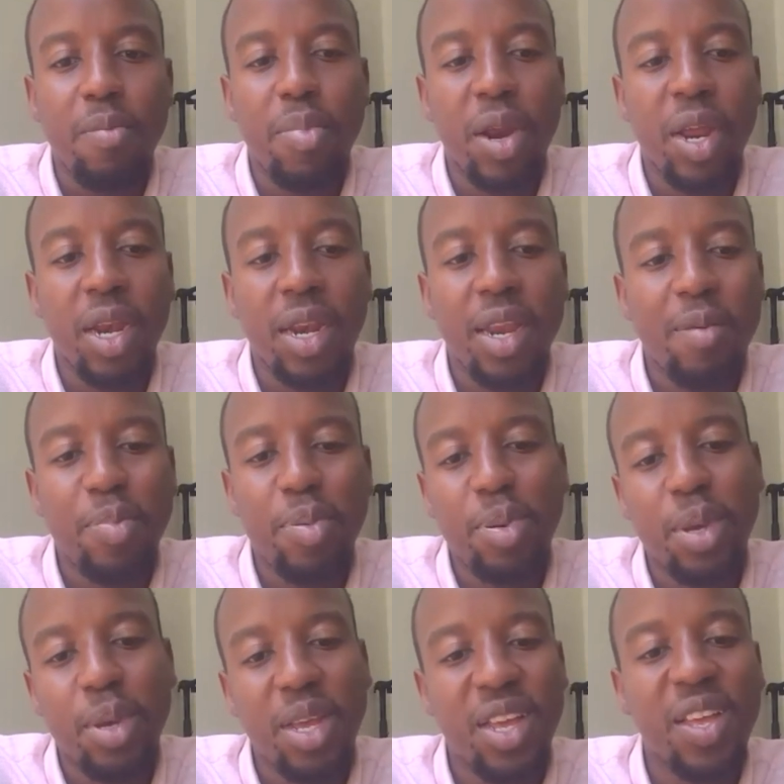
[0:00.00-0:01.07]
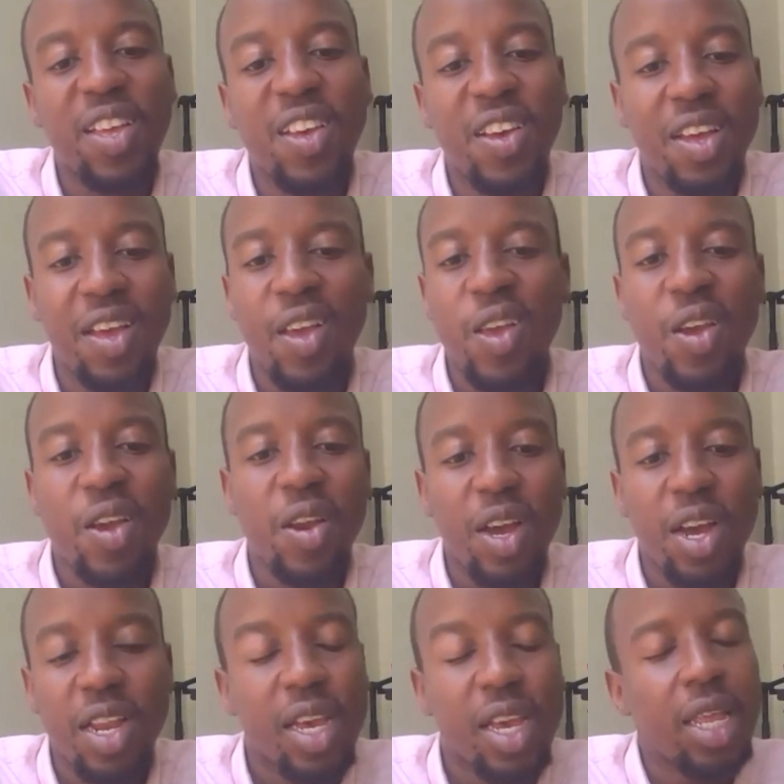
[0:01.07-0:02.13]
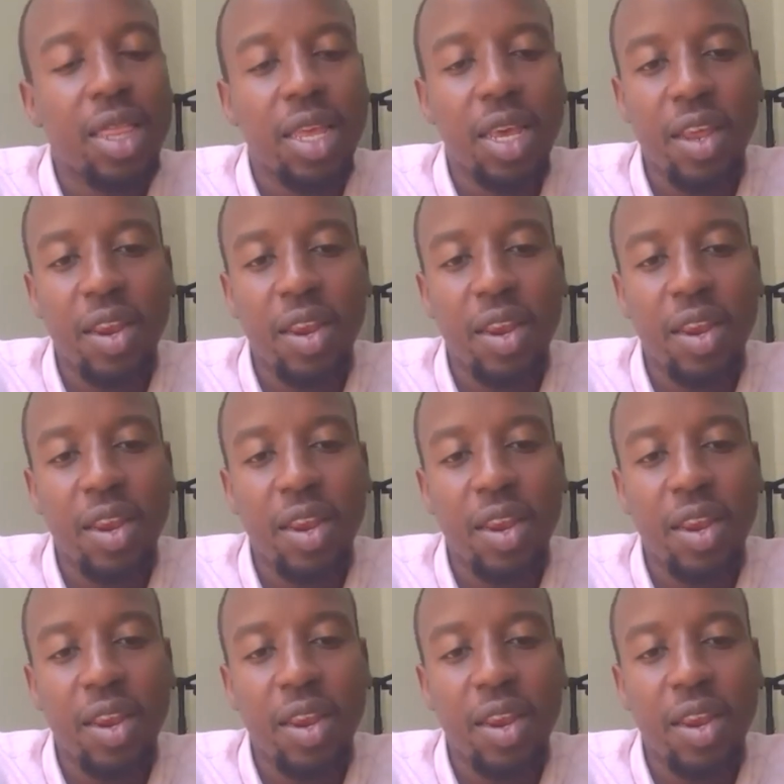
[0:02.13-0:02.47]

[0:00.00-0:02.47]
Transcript: brain dump regarding anything